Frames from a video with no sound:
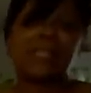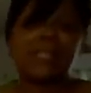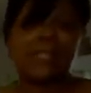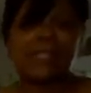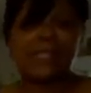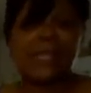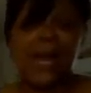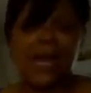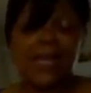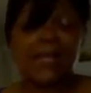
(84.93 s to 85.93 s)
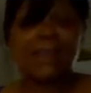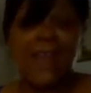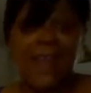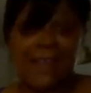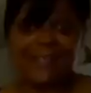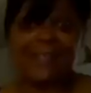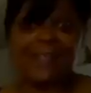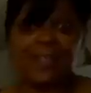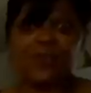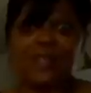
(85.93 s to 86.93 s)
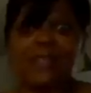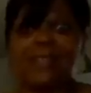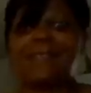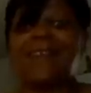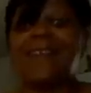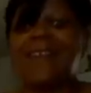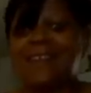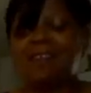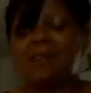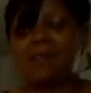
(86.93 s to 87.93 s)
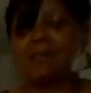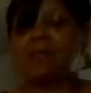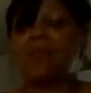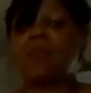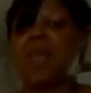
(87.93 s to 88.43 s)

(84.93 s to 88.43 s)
it's uh, 90 degrees in here.